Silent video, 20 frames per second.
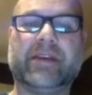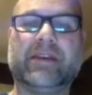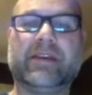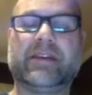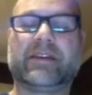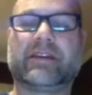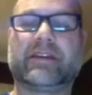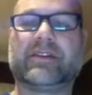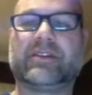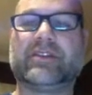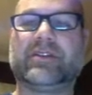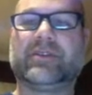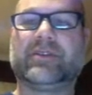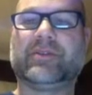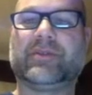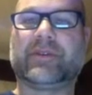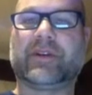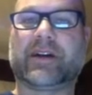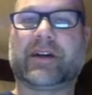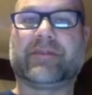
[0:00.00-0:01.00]
You
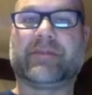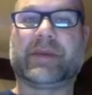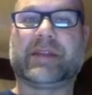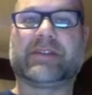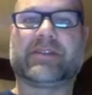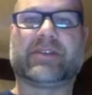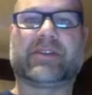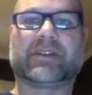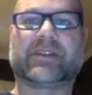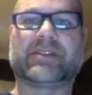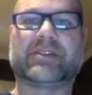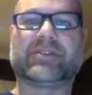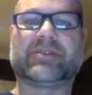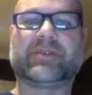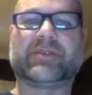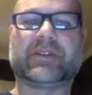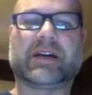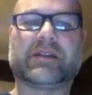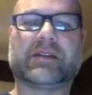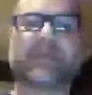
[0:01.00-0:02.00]
know, I've been talking to you a
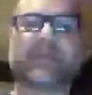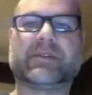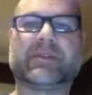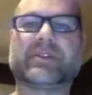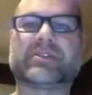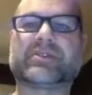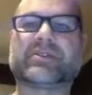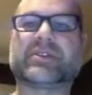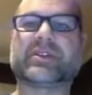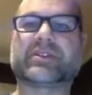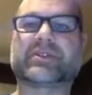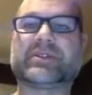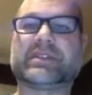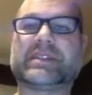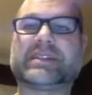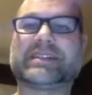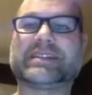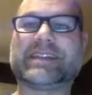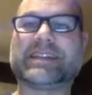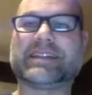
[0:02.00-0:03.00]
lot about introductory
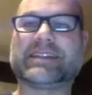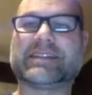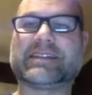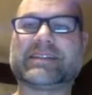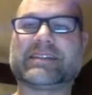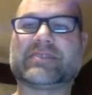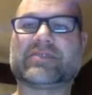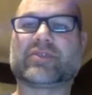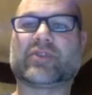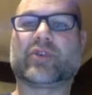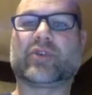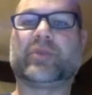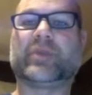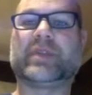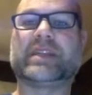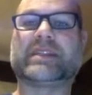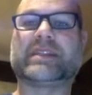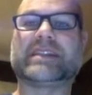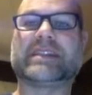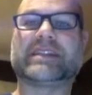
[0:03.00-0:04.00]
sentences or
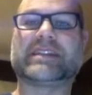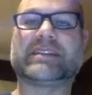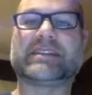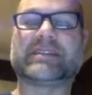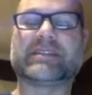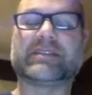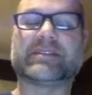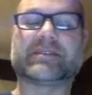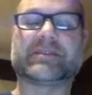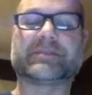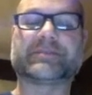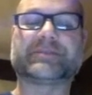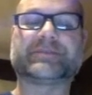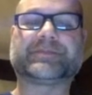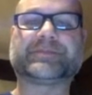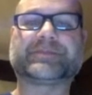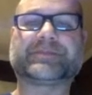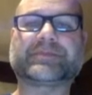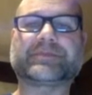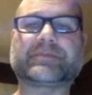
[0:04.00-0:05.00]
opening sentences
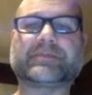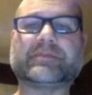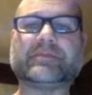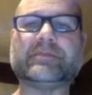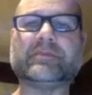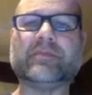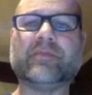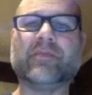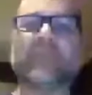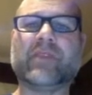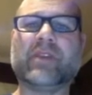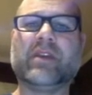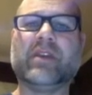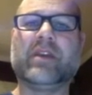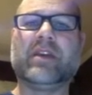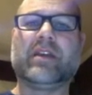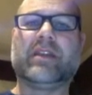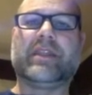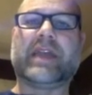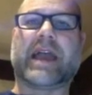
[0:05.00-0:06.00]

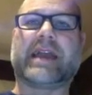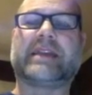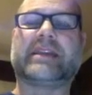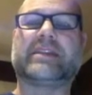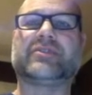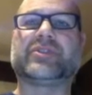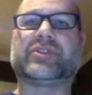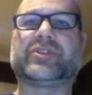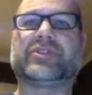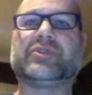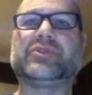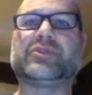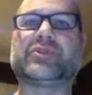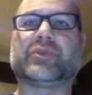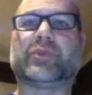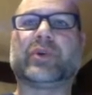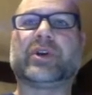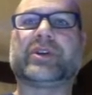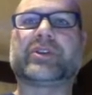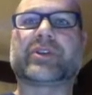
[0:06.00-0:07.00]
that introduce
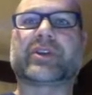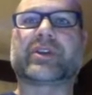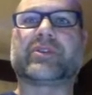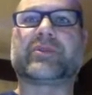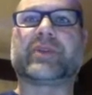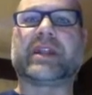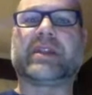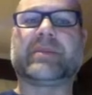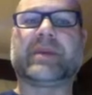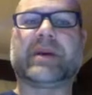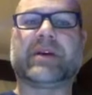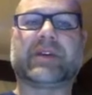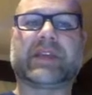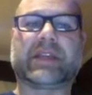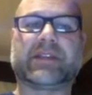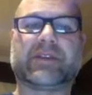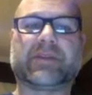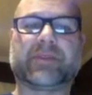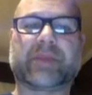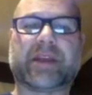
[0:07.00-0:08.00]
what you're going to write about in
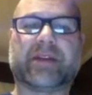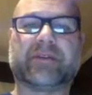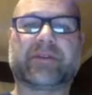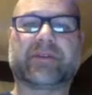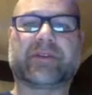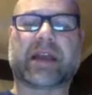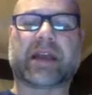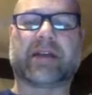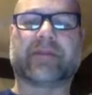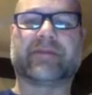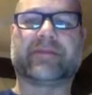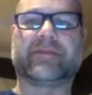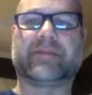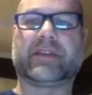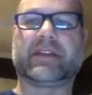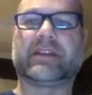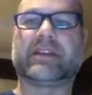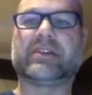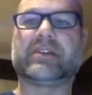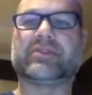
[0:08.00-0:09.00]
your paragraph
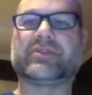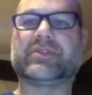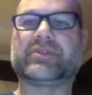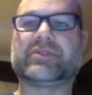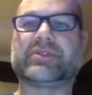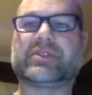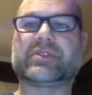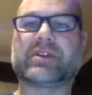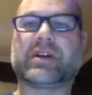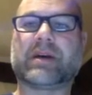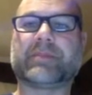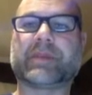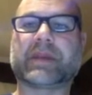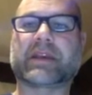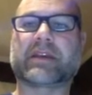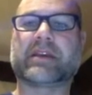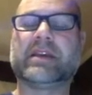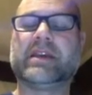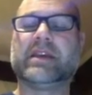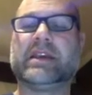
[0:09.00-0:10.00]
and introduce a
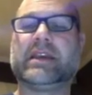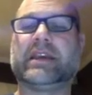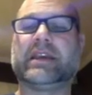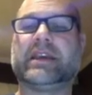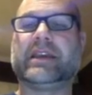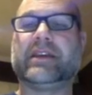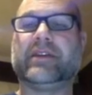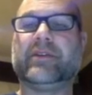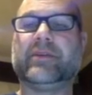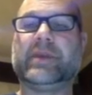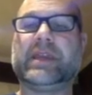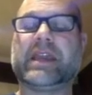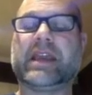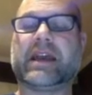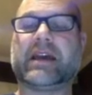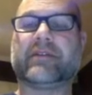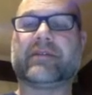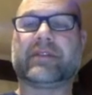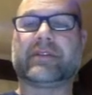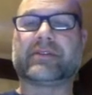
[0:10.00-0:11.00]
topic. Here we
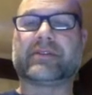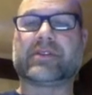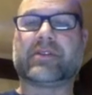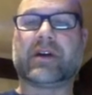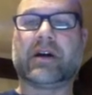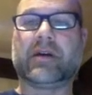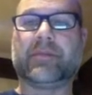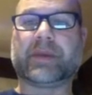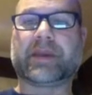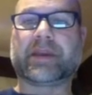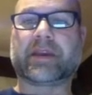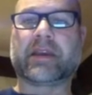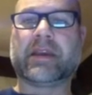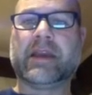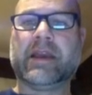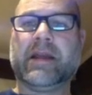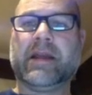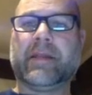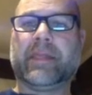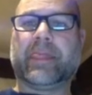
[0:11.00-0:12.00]
have a topic,
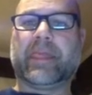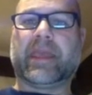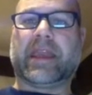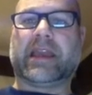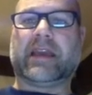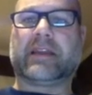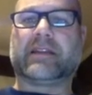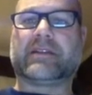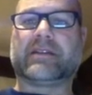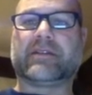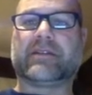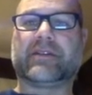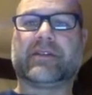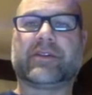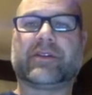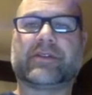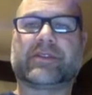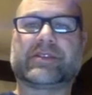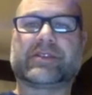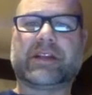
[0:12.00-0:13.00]
and
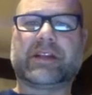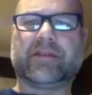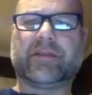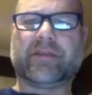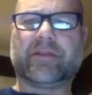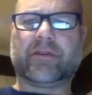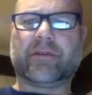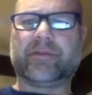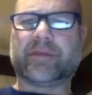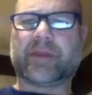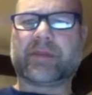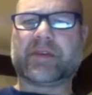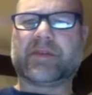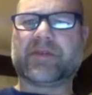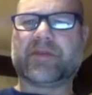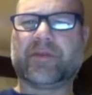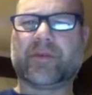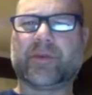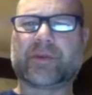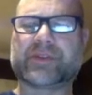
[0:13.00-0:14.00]
there are several, maybe
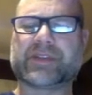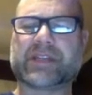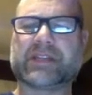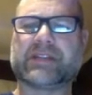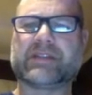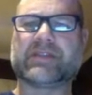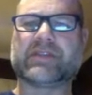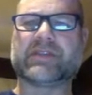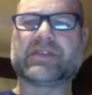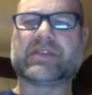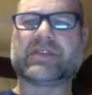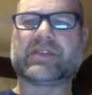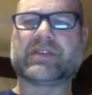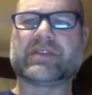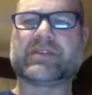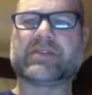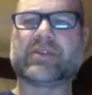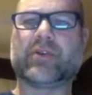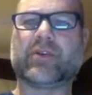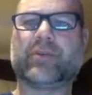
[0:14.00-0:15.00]
4 sentences in
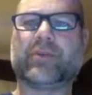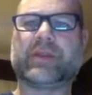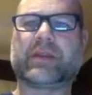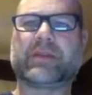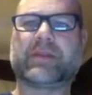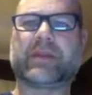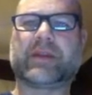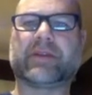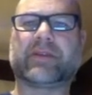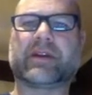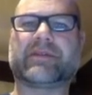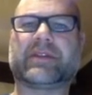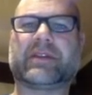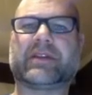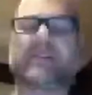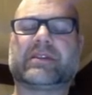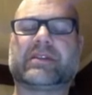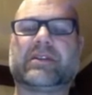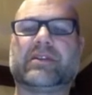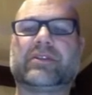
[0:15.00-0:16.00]
this opening paragraph
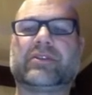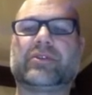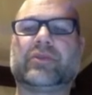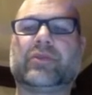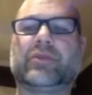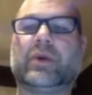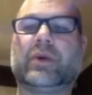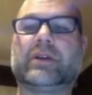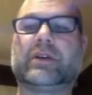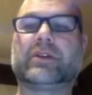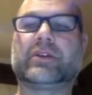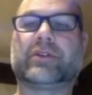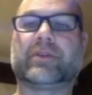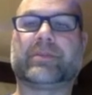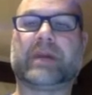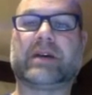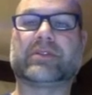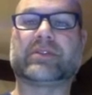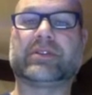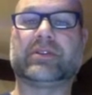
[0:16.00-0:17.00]
that tell you what you're
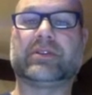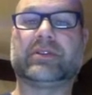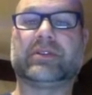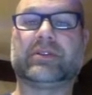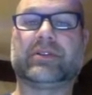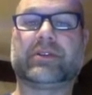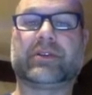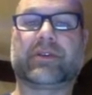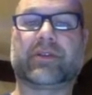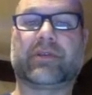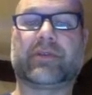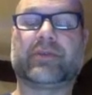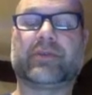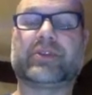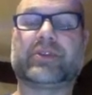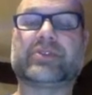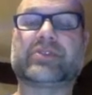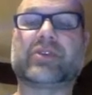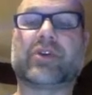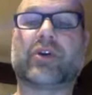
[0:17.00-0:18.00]
about to learn through
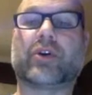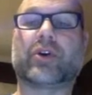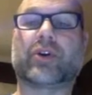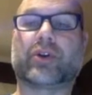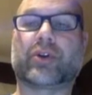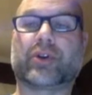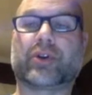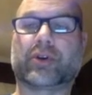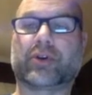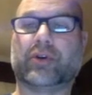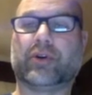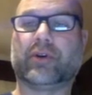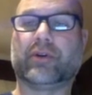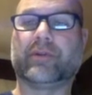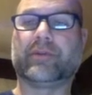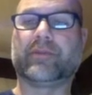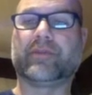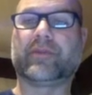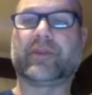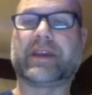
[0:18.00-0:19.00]
this article,
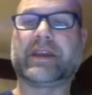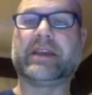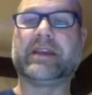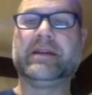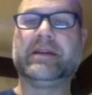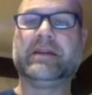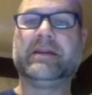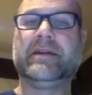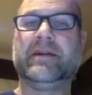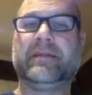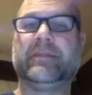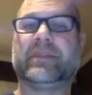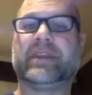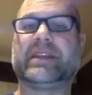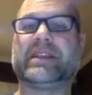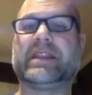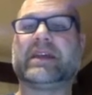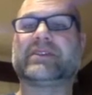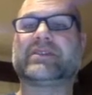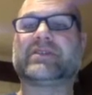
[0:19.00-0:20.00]
right? And
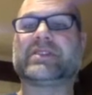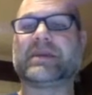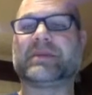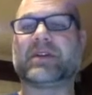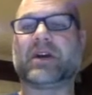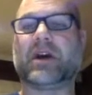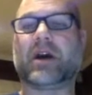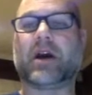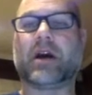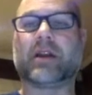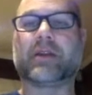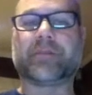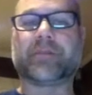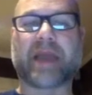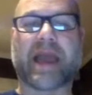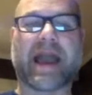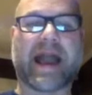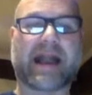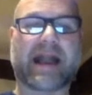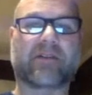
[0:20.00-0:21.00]
now it's time to
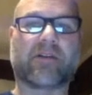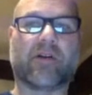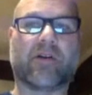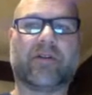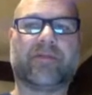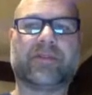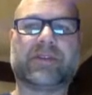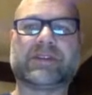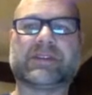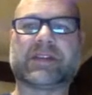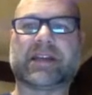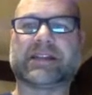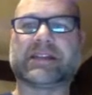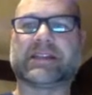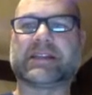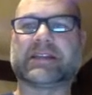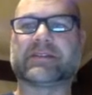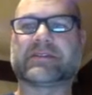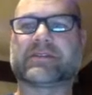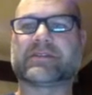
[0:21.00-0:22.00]
unpack all of these
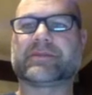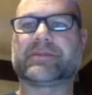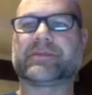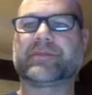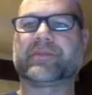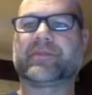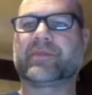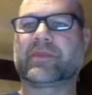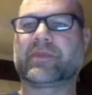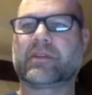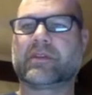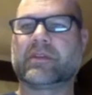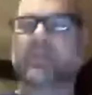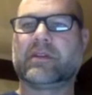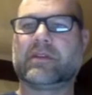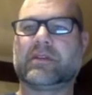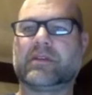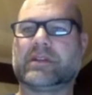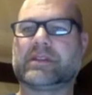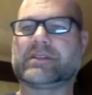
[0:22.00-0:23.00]
ideas.
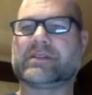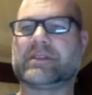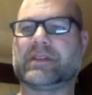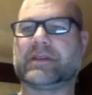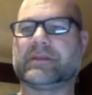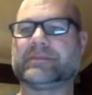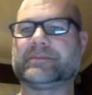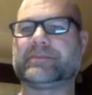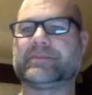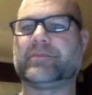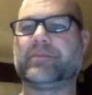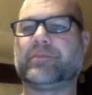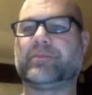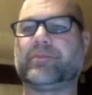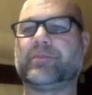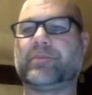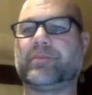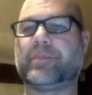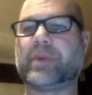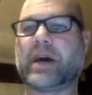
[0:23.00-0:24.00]
Let's see.
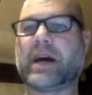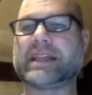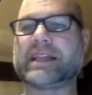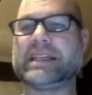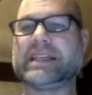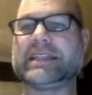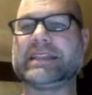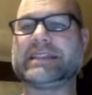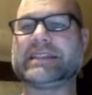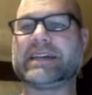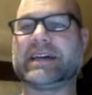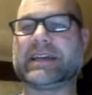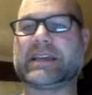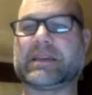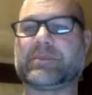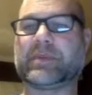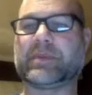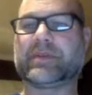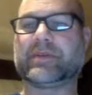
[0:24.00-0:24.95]
Body type.